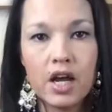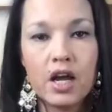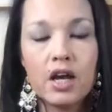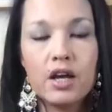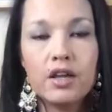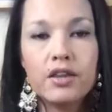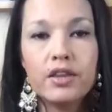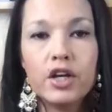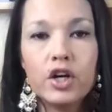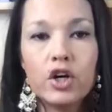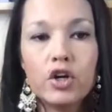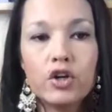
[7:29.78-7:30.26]

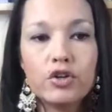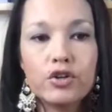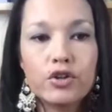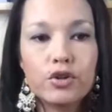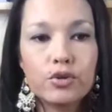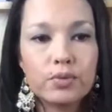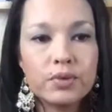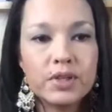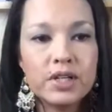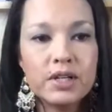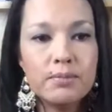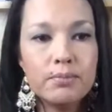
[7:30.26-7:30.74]
There are
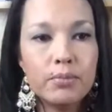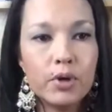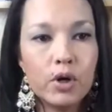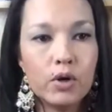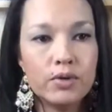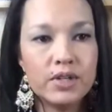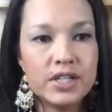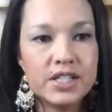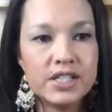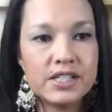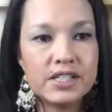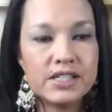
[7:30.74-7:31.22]
3
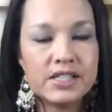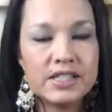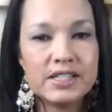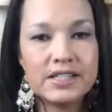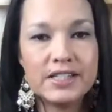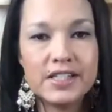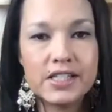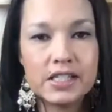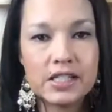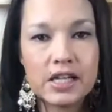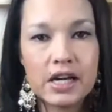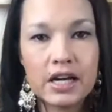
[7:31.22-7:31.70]
bonuses
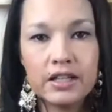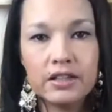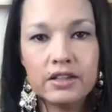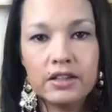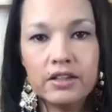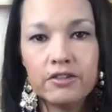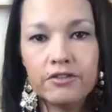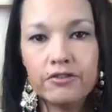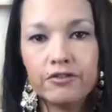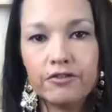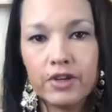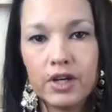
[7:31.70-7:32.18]
inside the
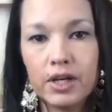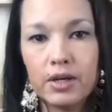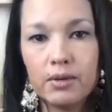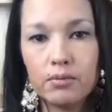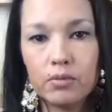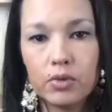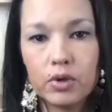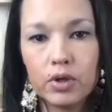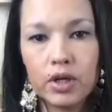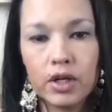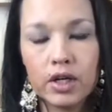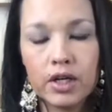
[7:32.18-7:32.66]

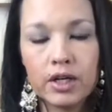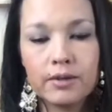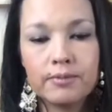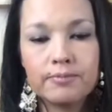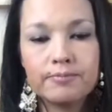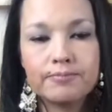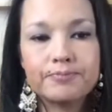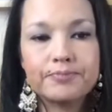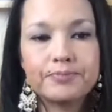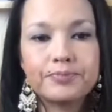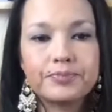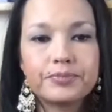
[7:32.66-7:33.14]
framework.
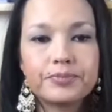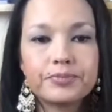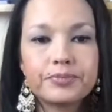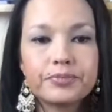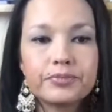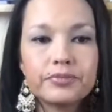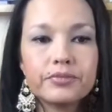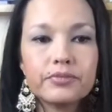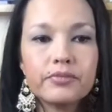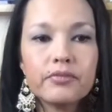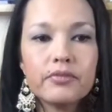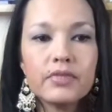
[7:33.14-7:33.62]

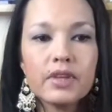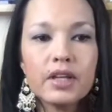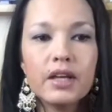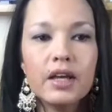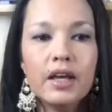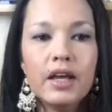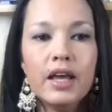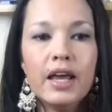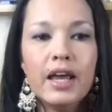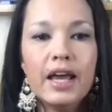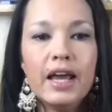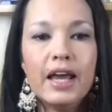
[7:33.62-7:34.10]

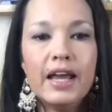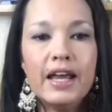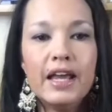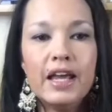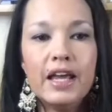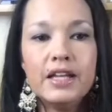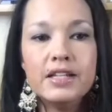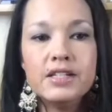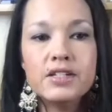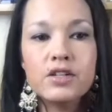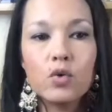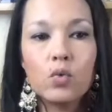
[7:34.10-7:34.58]

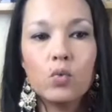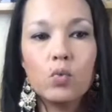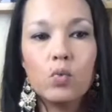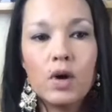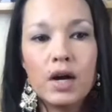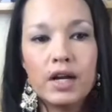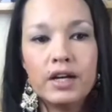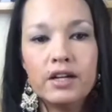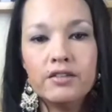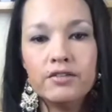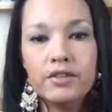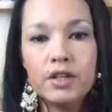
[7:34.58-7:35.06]
And one
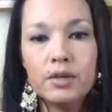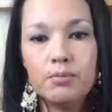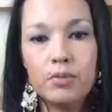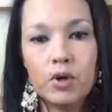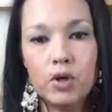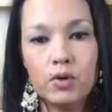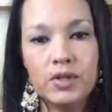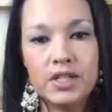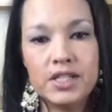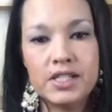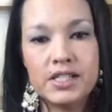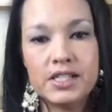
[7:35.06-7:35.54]
of the
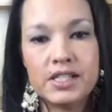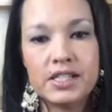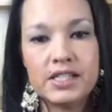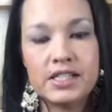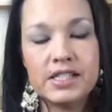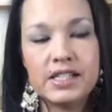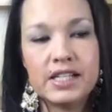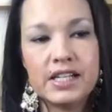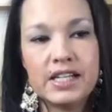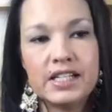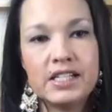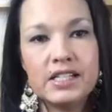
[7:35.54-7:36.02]
bonuses
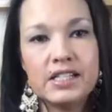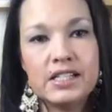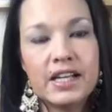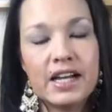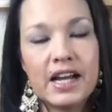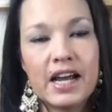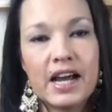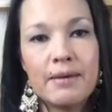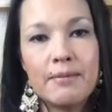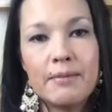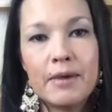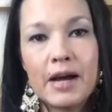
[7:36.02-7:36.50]
is that
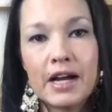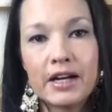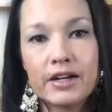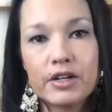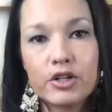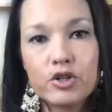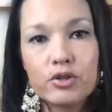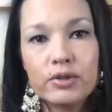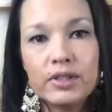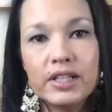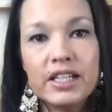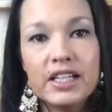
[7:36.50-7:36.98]
I'm
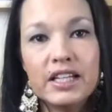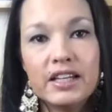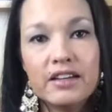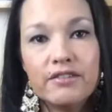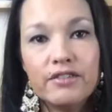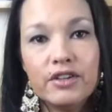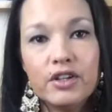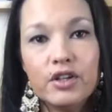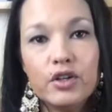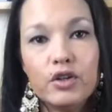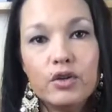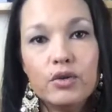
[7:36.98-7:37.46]
actually
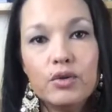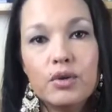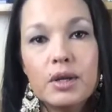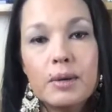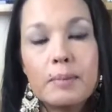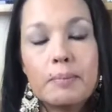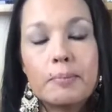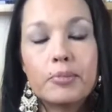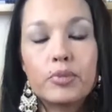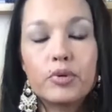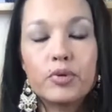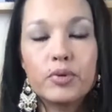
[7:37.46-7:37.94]
giving you the
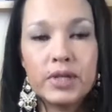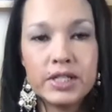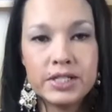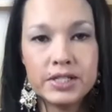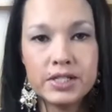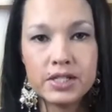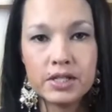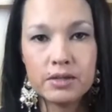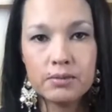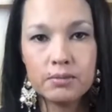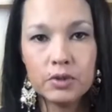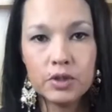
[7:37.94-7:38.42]

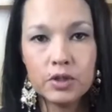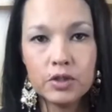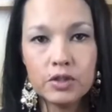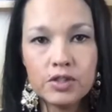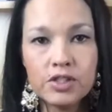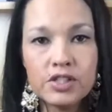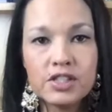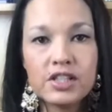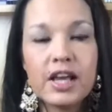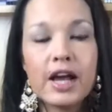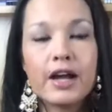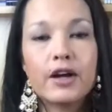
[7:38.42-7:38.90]
printables
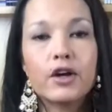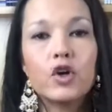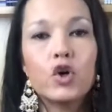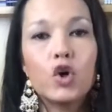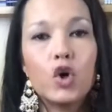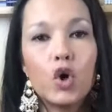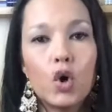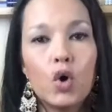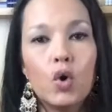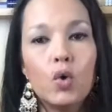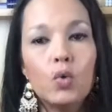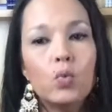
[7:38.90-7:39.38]
that
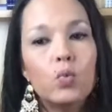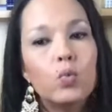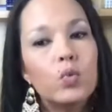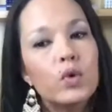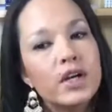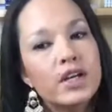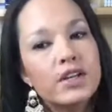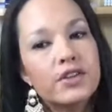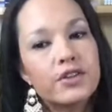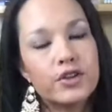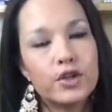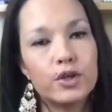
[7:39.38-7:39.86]
go with
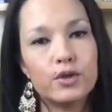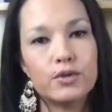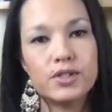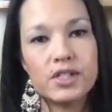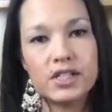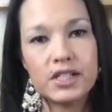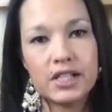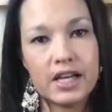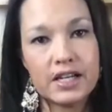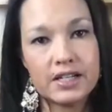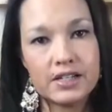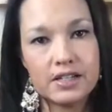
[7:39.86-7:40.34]
those
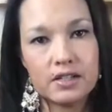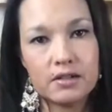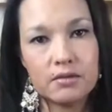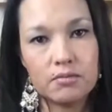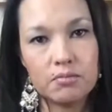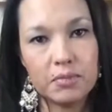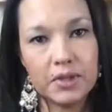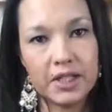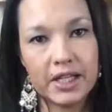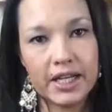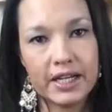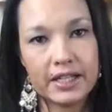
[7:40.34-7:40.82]
lesson
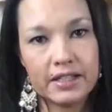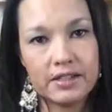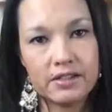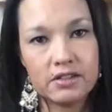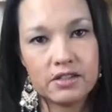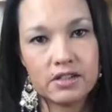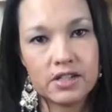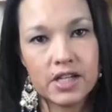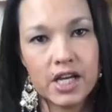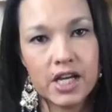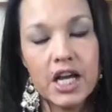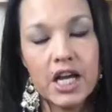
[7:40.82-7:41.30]
plans.
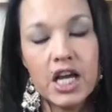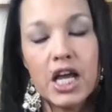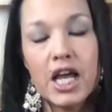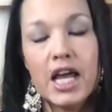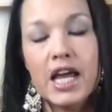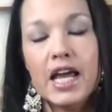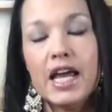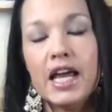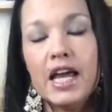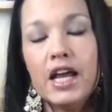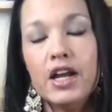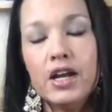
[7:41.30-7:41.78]

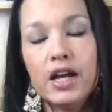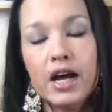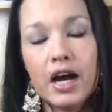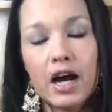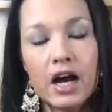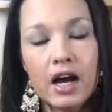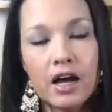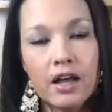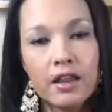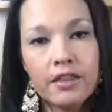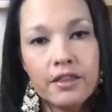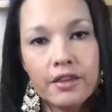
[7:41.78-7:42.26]
In
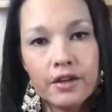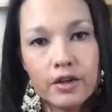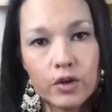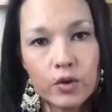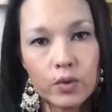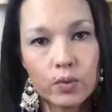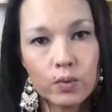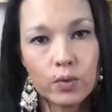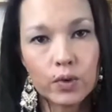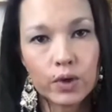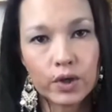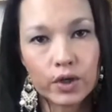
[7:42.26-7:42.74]
other
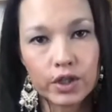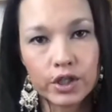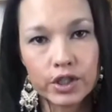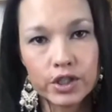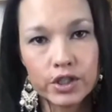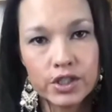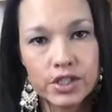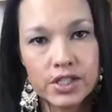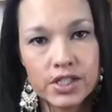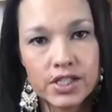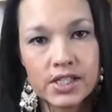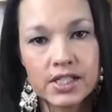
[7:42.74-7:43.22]

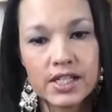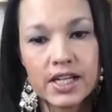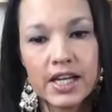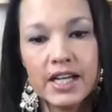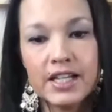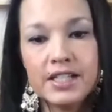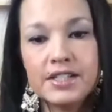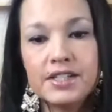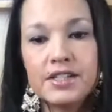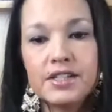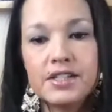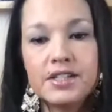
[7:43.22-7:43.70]
words,
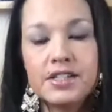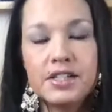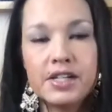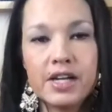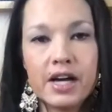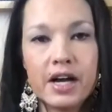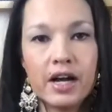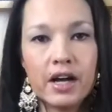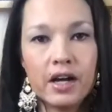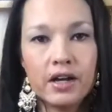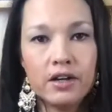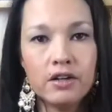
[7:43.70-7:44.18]
it's
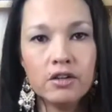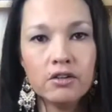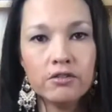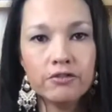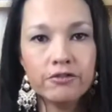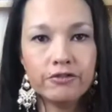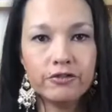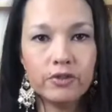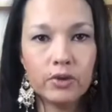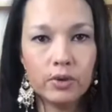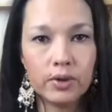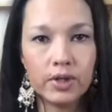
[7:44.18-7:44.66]
done
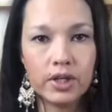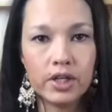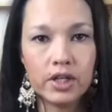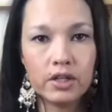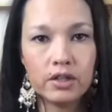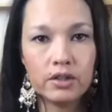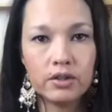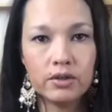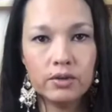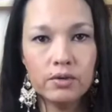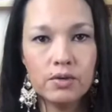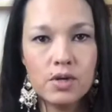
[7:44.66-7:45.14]
for
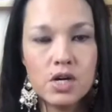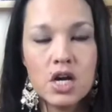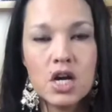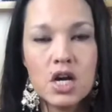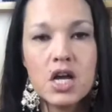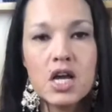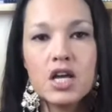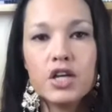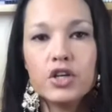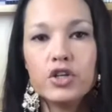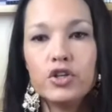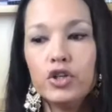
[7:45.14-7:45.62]
you.
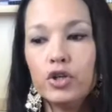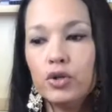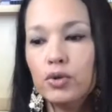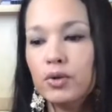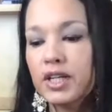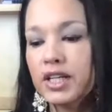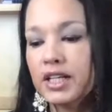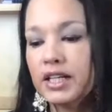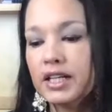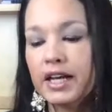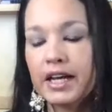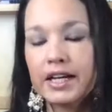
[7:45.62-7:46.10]
You
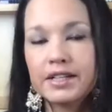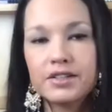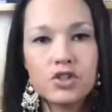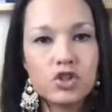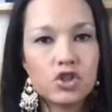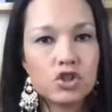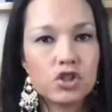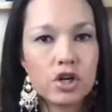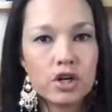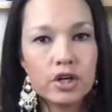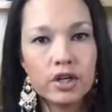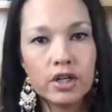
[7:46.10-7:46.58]
can get
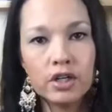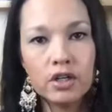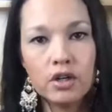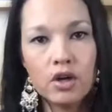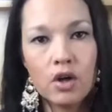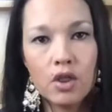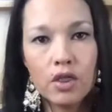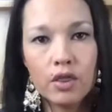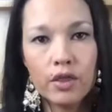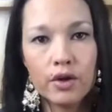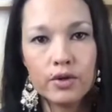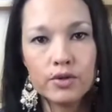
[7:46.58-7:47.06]
started
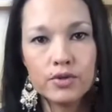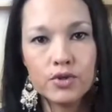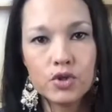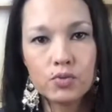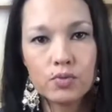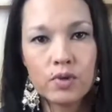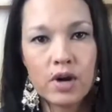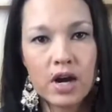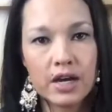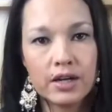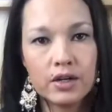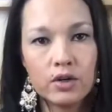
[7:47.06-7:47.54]
on those
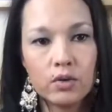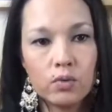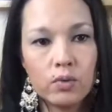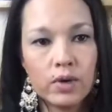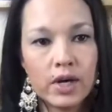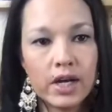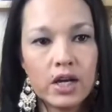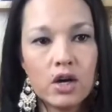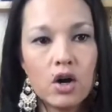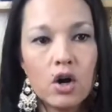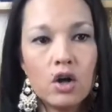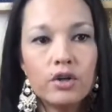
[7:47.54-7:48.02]
right
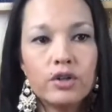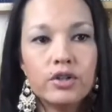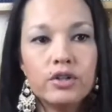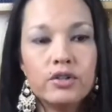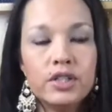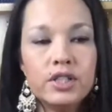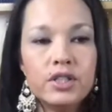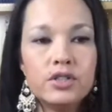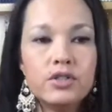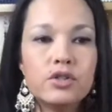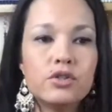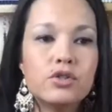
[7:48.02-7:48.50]
away. All you
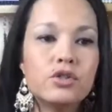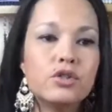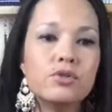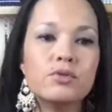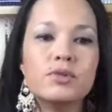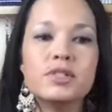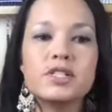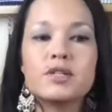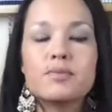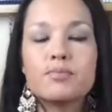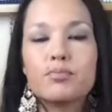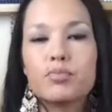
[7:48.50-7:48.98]
need to do
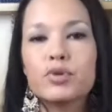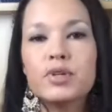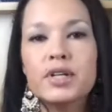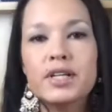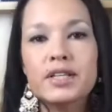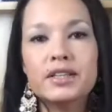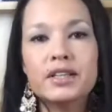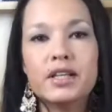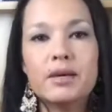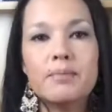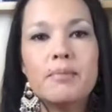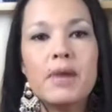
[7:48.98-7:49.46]
is print
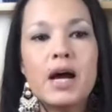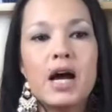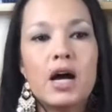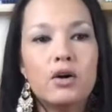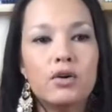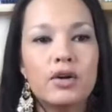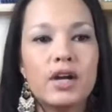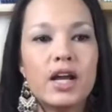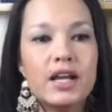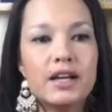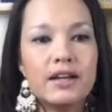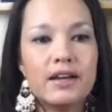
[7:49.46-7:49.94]
them out
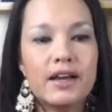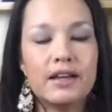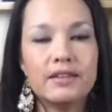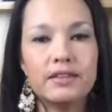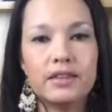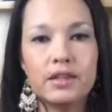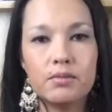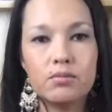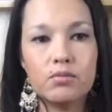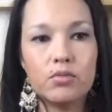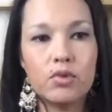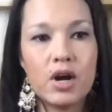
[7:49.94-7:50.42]
and get
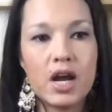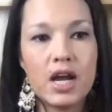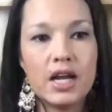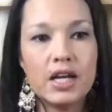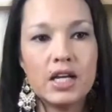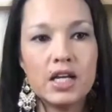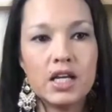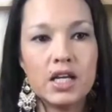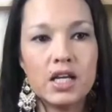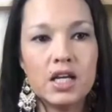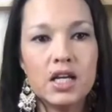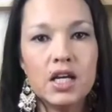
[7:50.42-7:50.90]
them
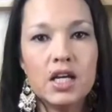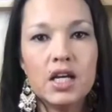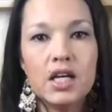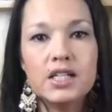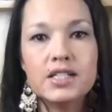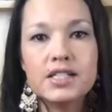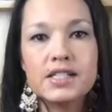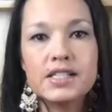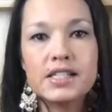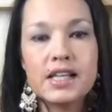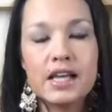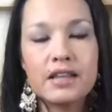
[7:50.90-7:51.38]
ready.
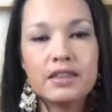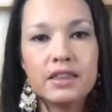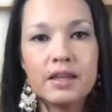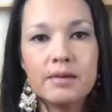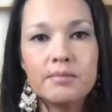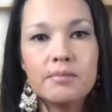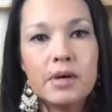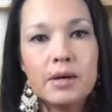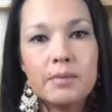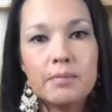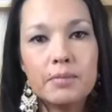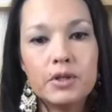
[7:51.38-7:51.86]
Set them
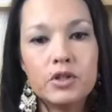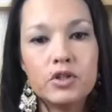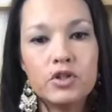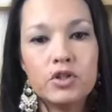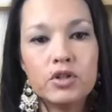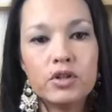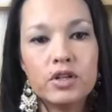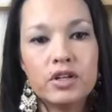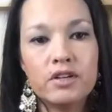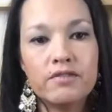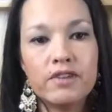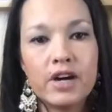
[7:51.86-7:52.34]
up in your
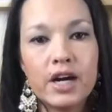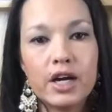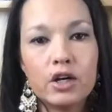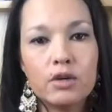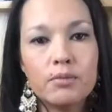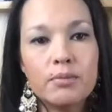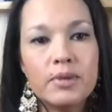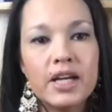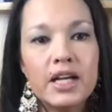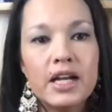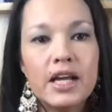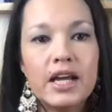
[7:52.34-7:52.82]

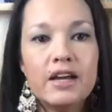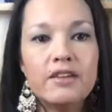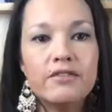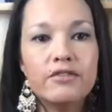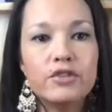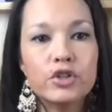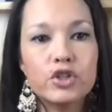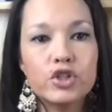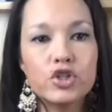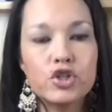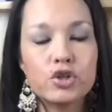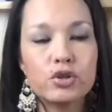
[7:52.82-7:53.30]
environment if
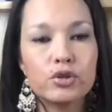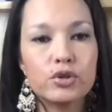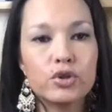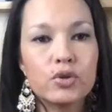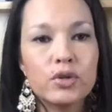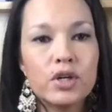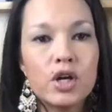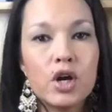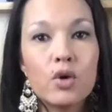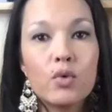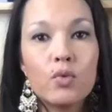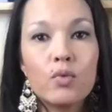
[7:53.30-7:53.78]
your children
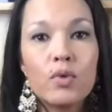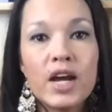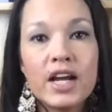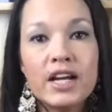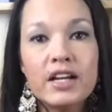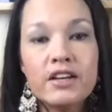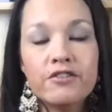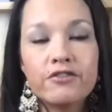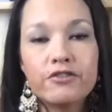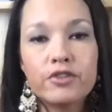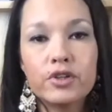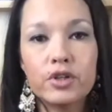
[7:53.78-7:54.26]
are ready
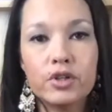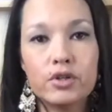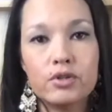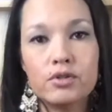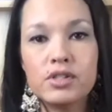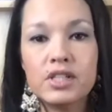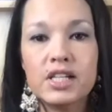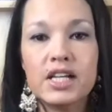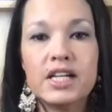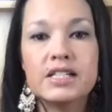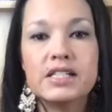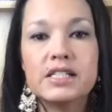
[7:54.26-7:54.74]
for those
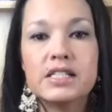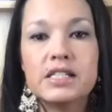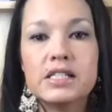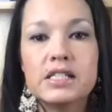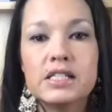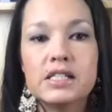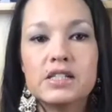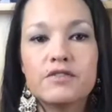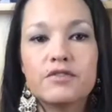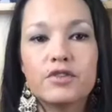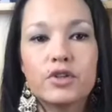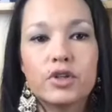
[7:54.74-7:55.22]

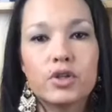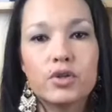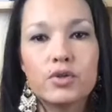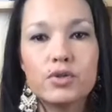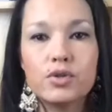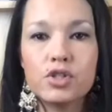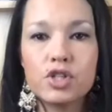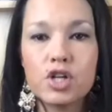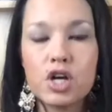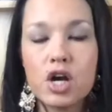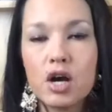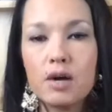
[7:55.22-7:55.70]
lessons, for those
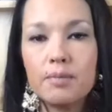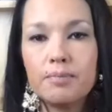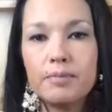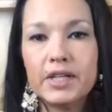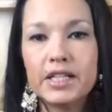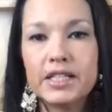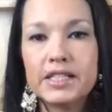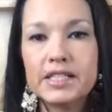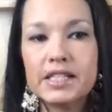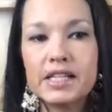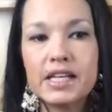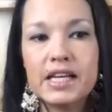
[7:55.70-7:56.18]

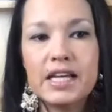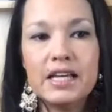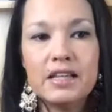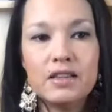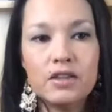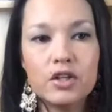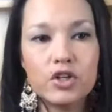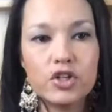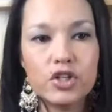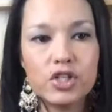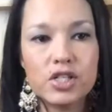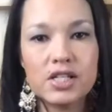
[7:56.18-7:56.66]
topics in
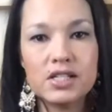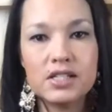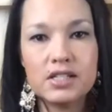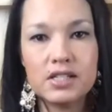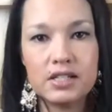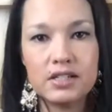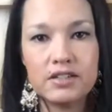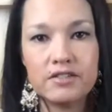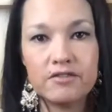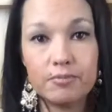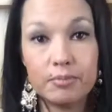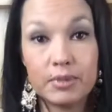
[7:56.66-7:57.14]
their
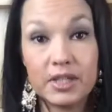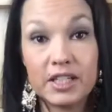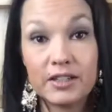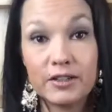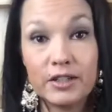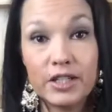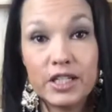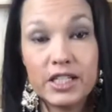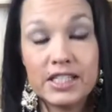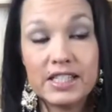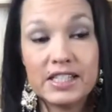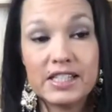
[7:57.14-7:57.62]
sensitive
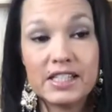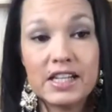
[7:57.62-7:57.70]
periods.